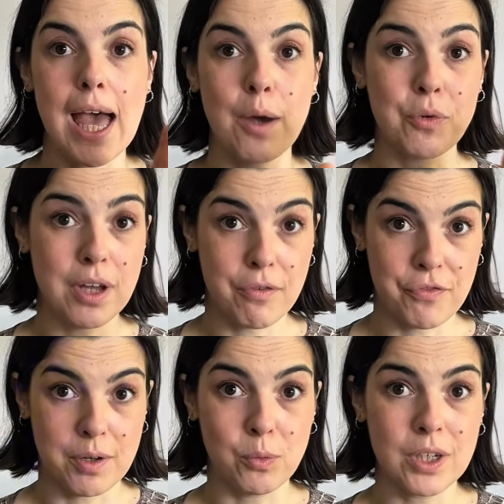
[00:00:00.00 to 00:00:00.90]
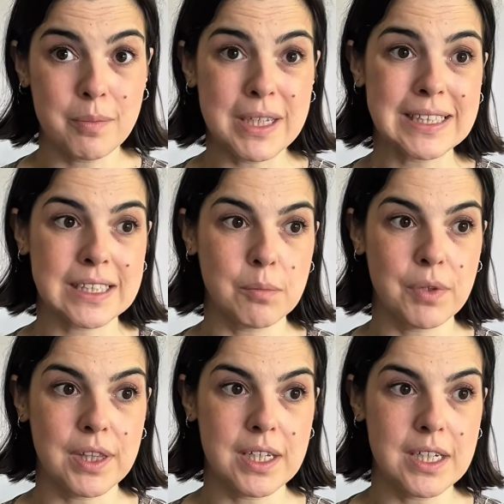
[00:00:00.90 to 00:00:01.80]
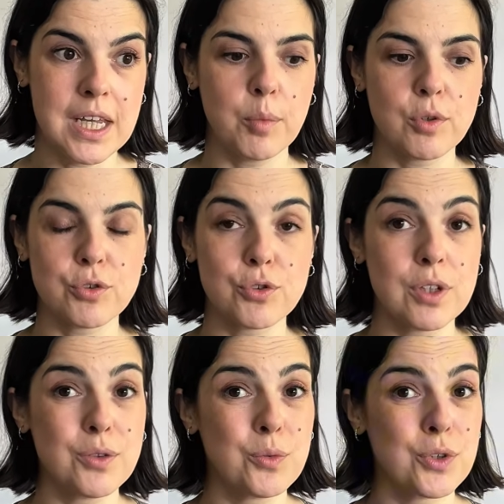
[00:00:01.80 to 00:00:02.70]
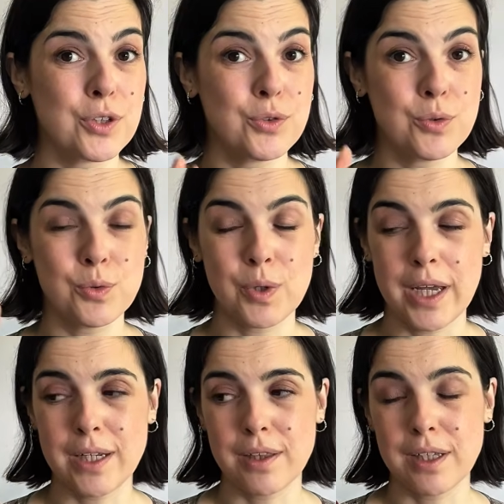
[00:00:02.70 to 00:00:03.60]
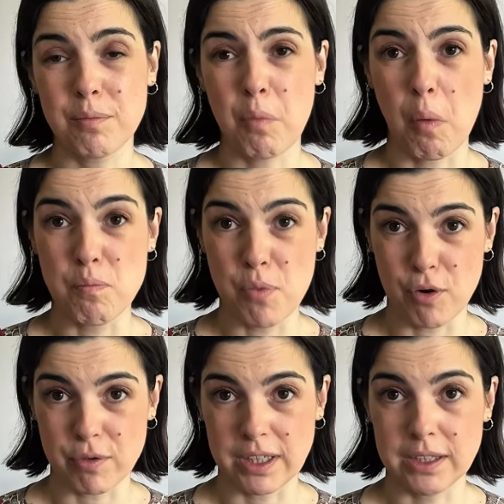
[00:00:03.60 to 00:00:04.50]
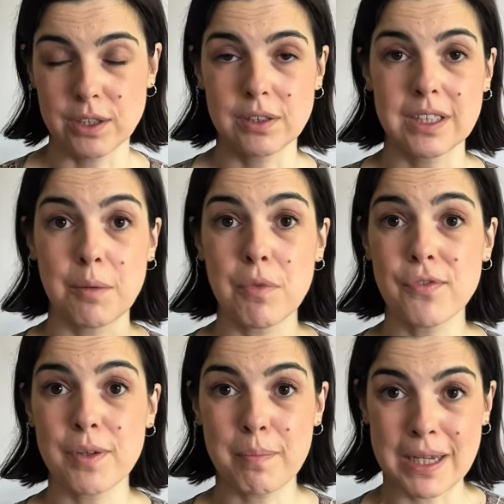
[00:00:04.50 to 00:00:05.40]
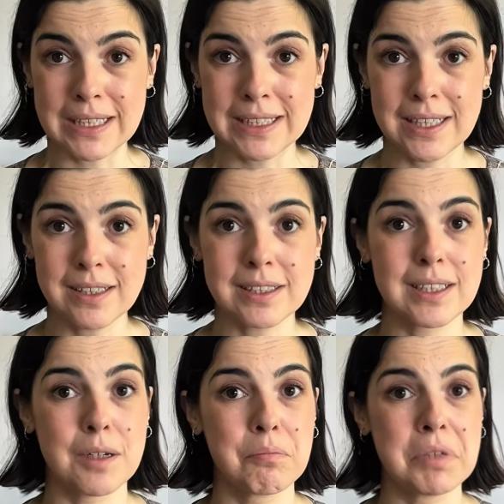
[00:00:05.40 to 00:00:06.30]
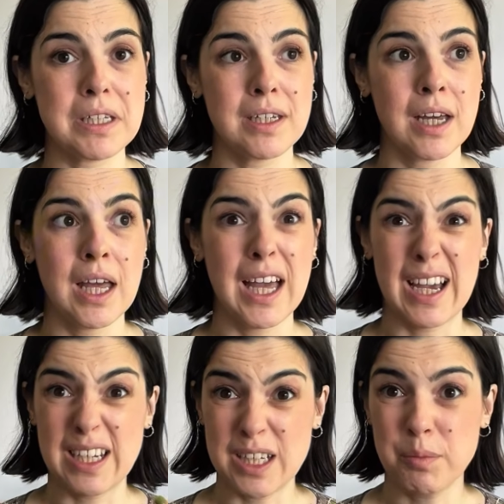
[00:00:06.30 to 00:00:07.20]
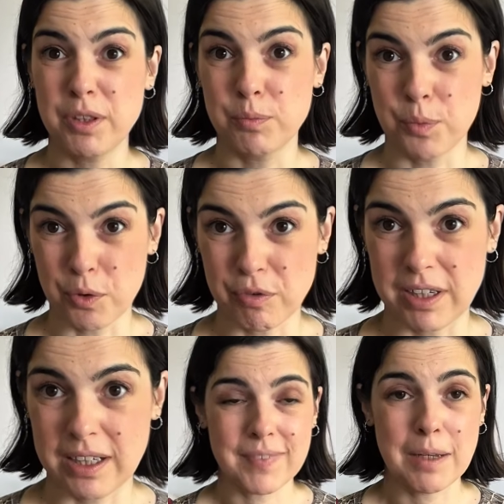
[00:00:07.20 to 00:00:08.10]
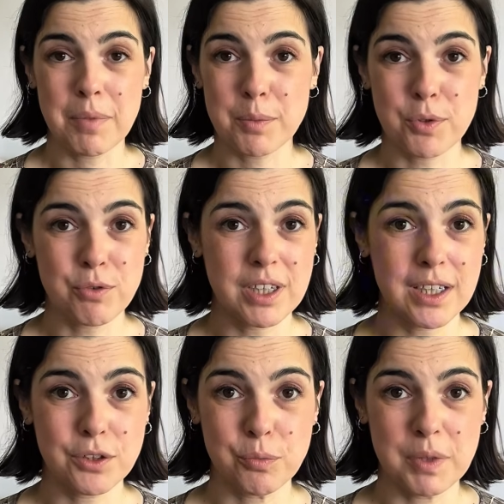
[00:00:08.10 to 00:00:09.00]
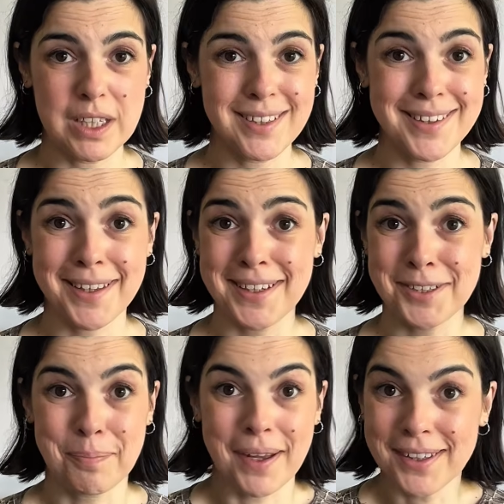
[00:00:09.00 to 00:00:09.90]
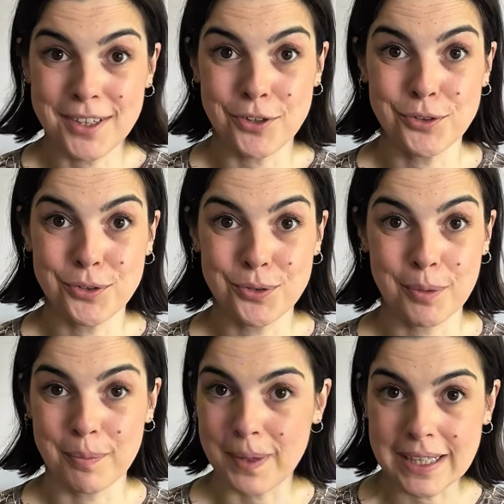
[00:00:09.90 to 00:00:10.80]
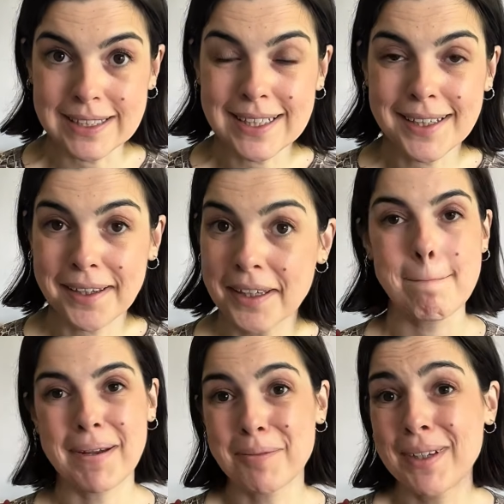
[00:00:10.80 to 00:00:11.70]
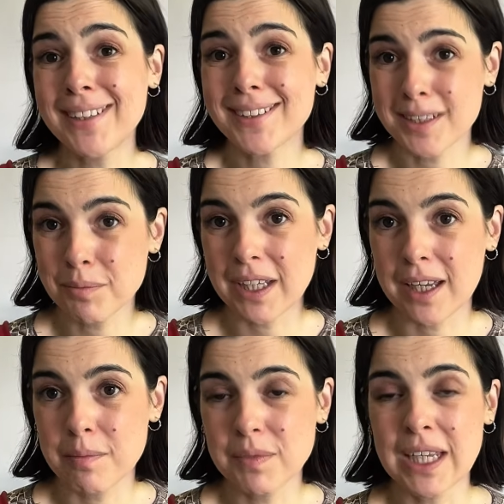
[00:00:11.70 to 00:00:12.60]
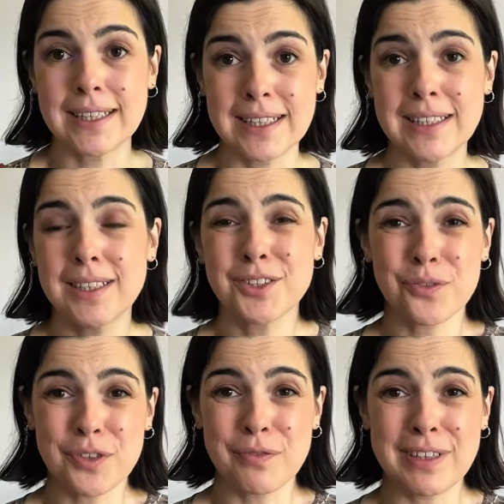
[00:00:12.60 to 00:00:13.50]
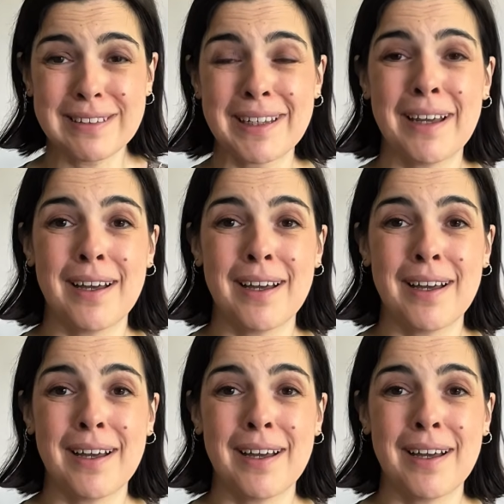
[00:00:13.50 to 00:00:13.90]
I wanna have fun while I make something, but also I don't wanna do anything boring. So some of the basics can be a little bit boring. And by boring, I don't mean that it's bad that you do a basic, but I mean that sometimes the details of the fit